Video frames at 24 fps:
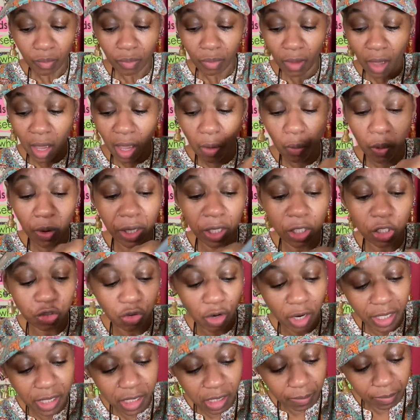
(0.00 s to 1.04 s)
I want to
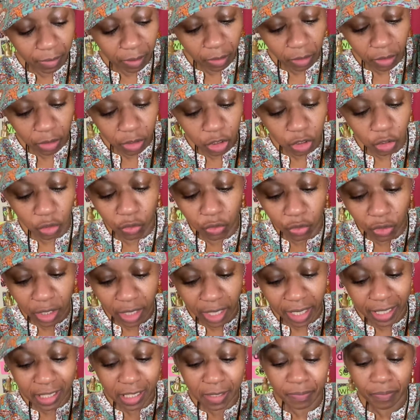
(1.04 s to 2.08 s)
try something. I'm going to show you
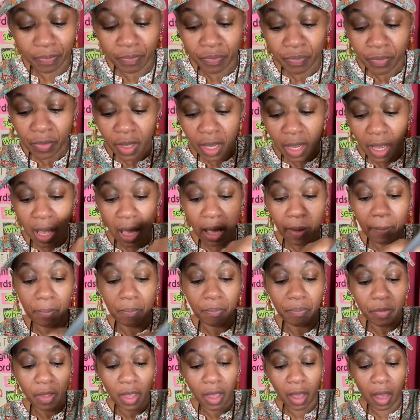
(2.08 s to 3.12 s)
guys. I'm
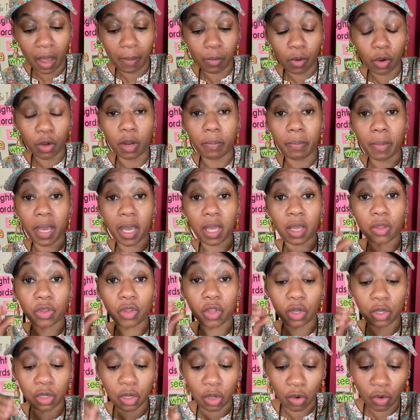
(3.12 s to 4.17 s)
going to make the
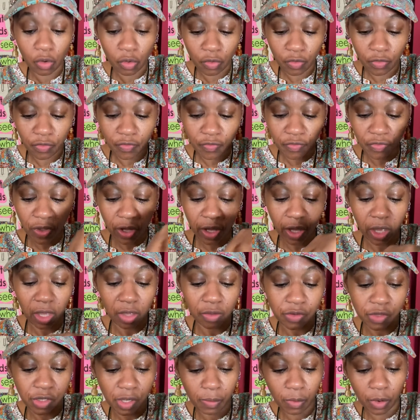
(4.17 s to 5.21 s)
loaf.
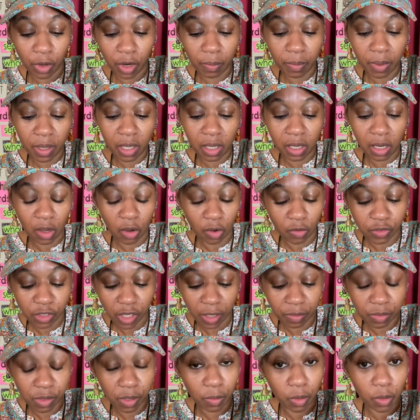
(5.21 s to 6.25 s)
Some going to be loaves and
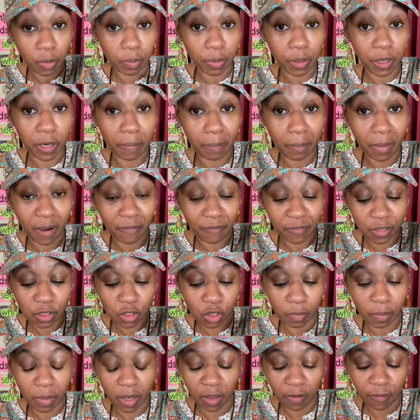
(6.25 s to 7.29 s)
some going to put in muffins. So I'm
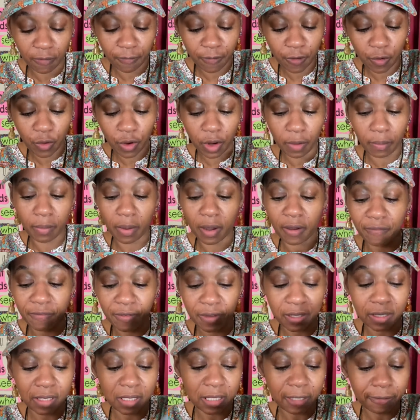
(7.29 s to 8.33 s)
making a few of the
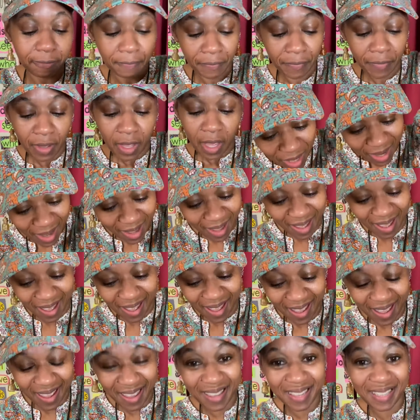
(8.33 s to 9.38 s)
muffins.
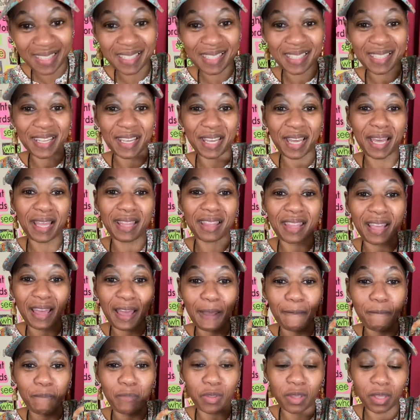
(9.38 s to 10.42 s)
Guys, look at that.
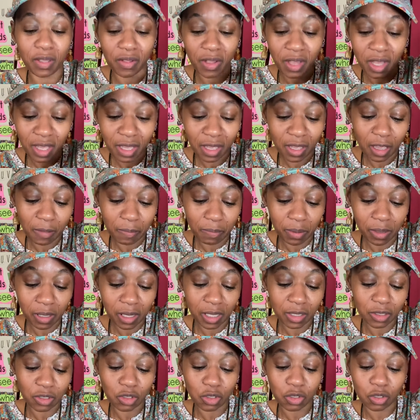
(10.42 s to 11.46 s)
It
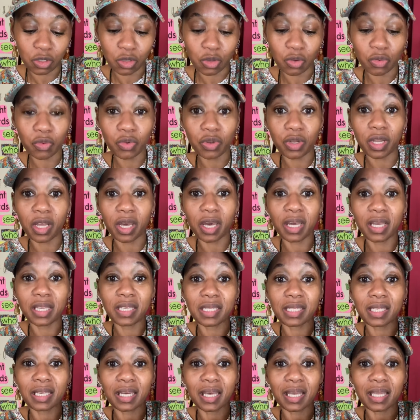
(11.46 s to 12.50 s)
blends so nice.
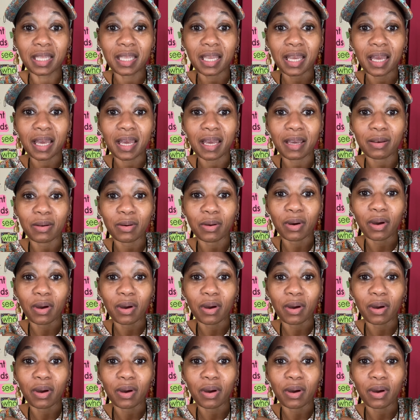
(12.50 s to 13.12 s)
Look at that.